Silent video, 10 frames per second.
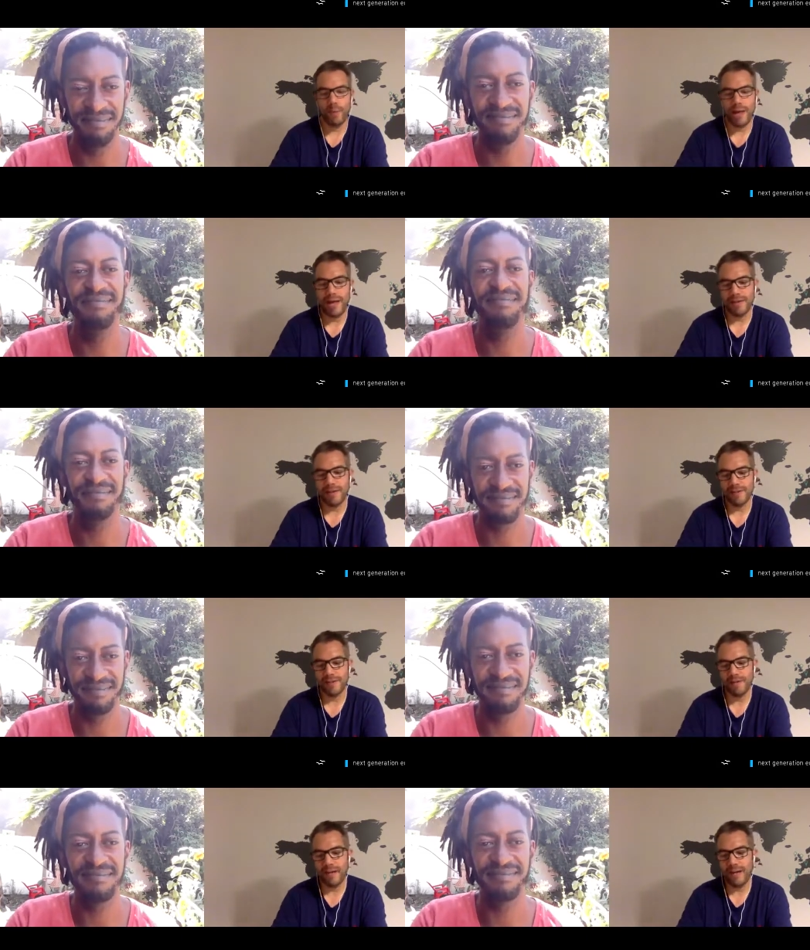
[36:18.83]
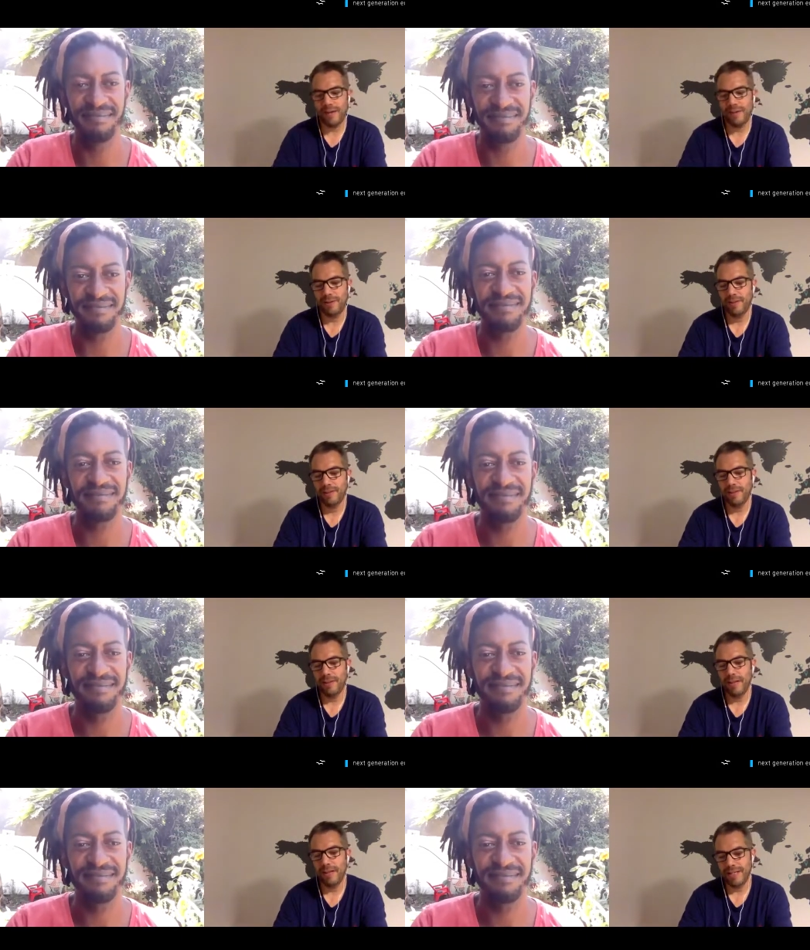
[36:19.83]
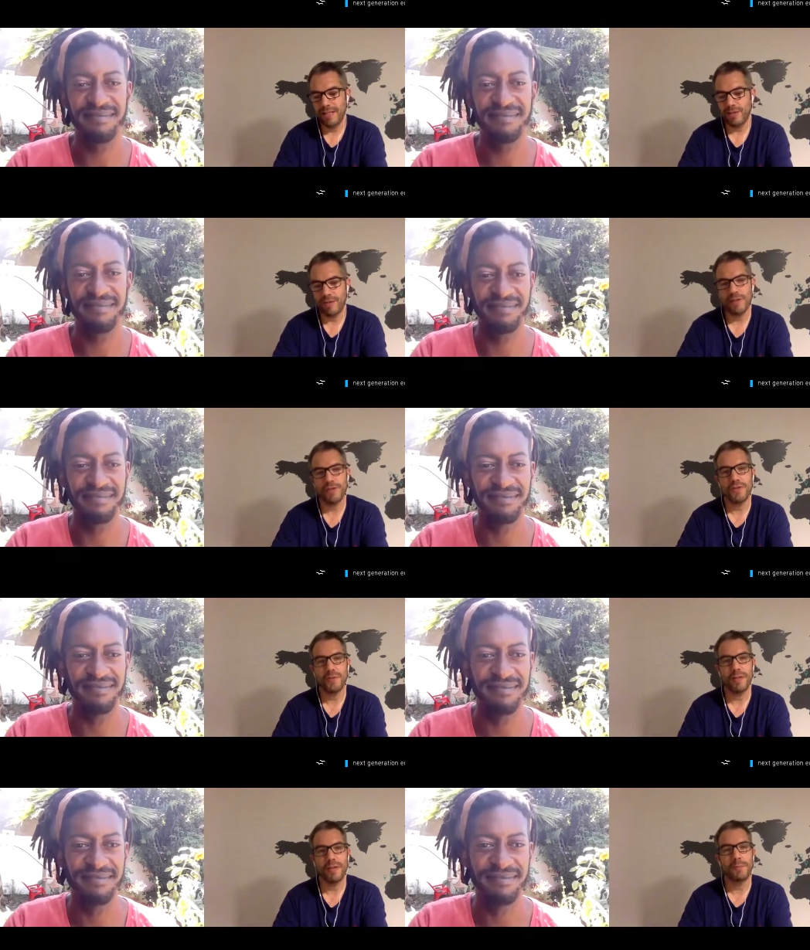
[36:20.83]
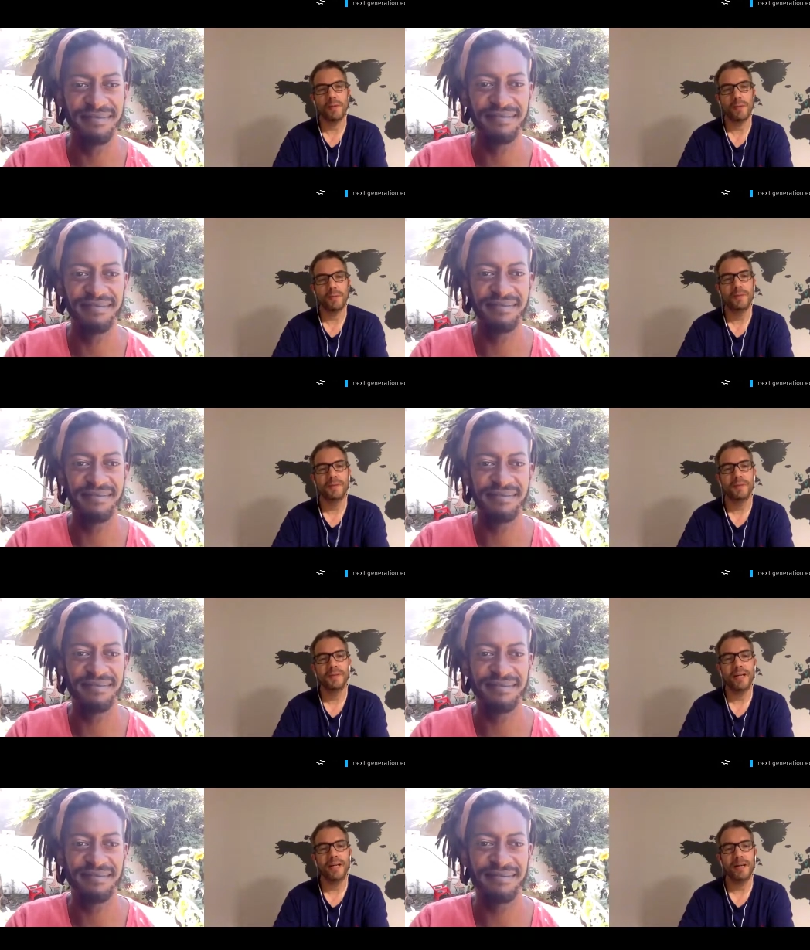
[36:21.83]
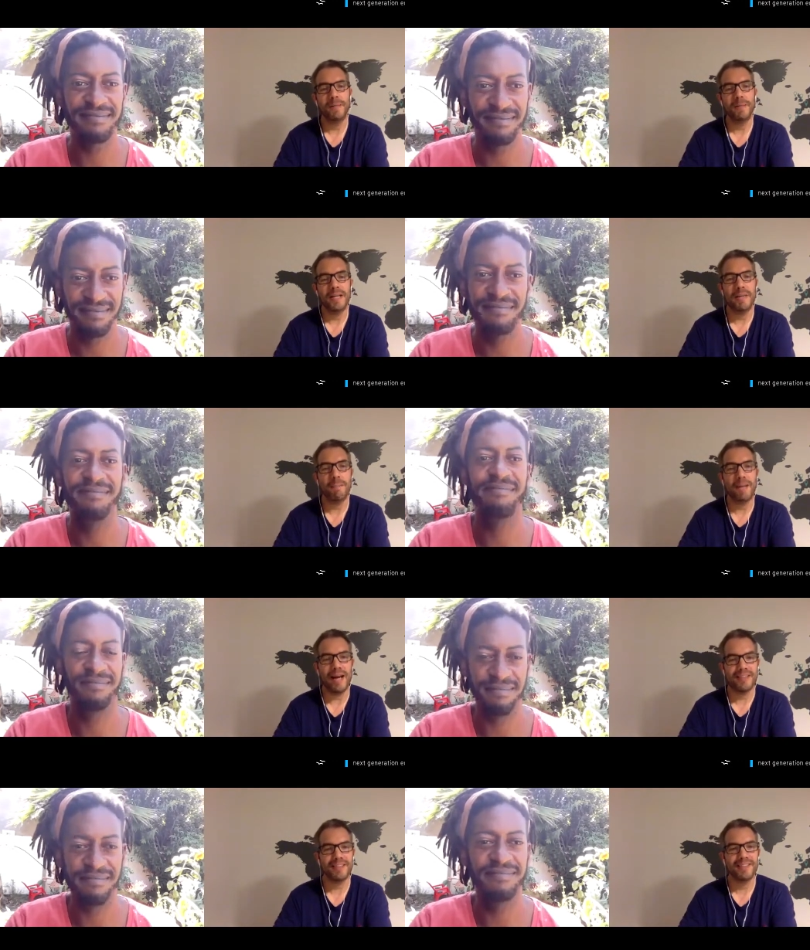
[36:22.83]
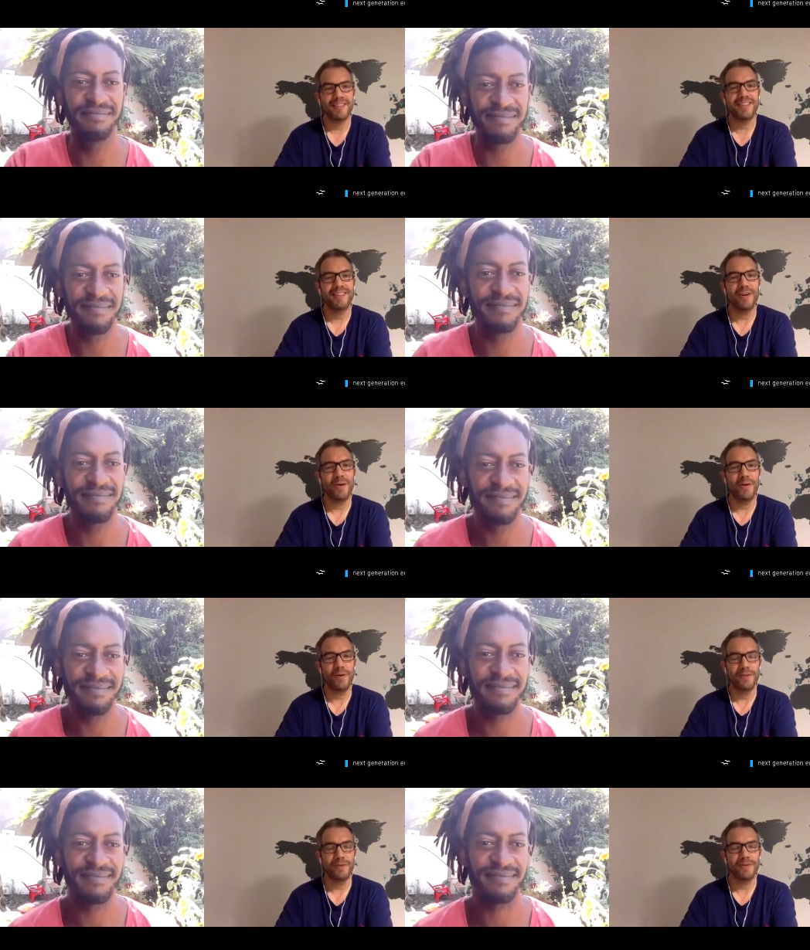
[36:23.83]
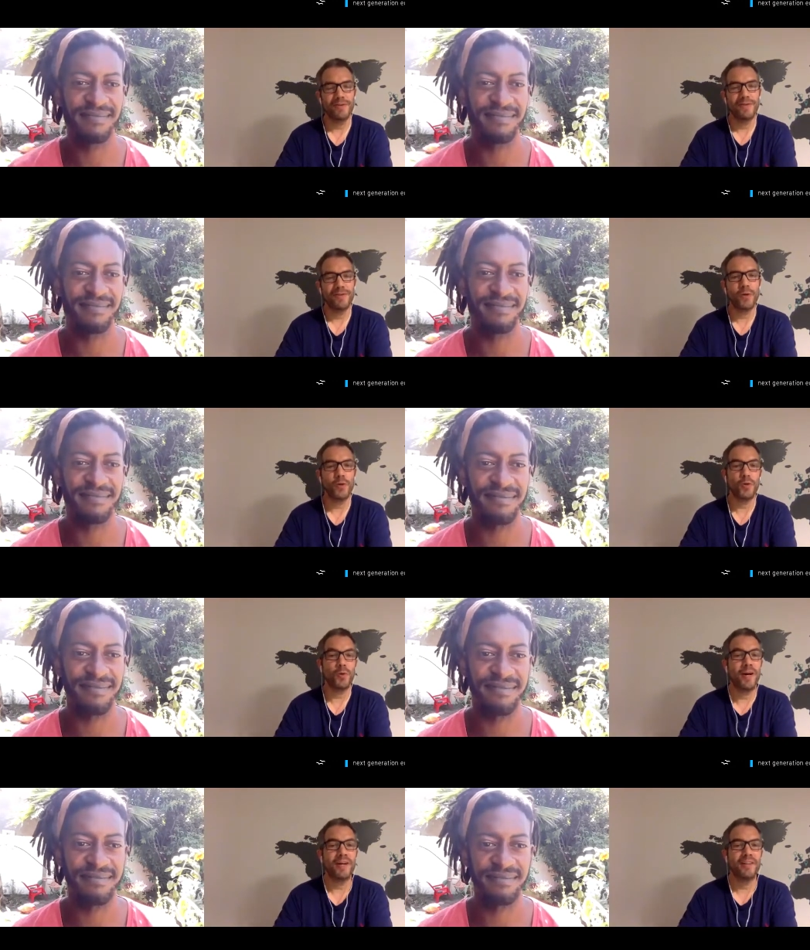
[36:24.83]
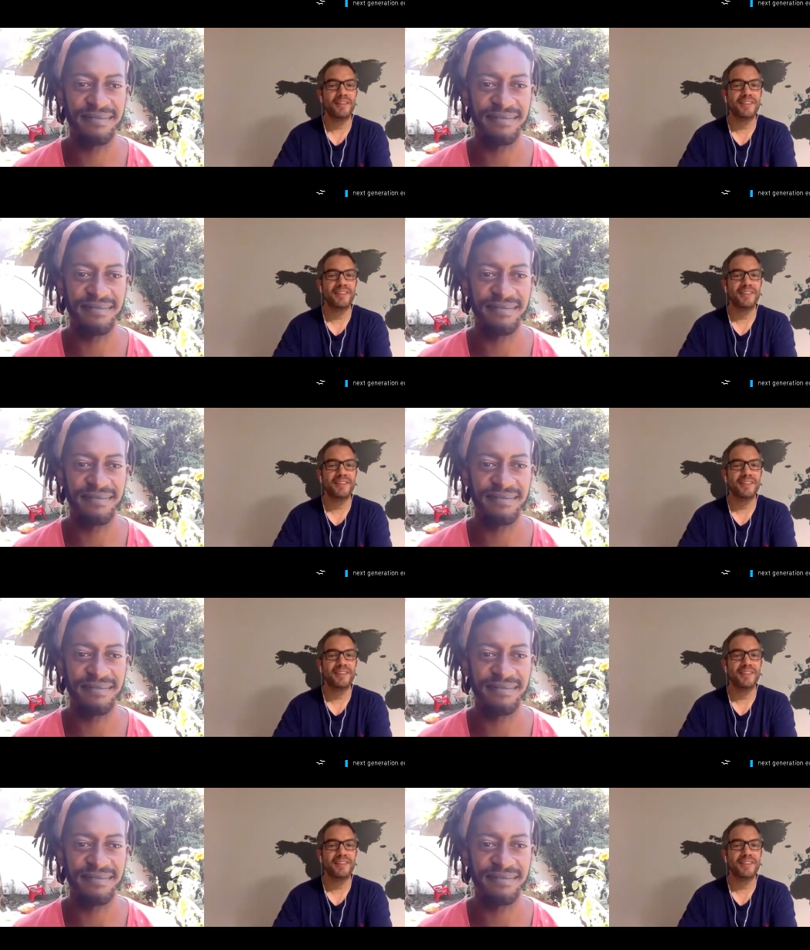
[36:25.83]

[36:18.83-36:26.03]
Speaker 1: awareness mm-hmm. of how uh, interactions with other people um, impact mm-hmm. on who you are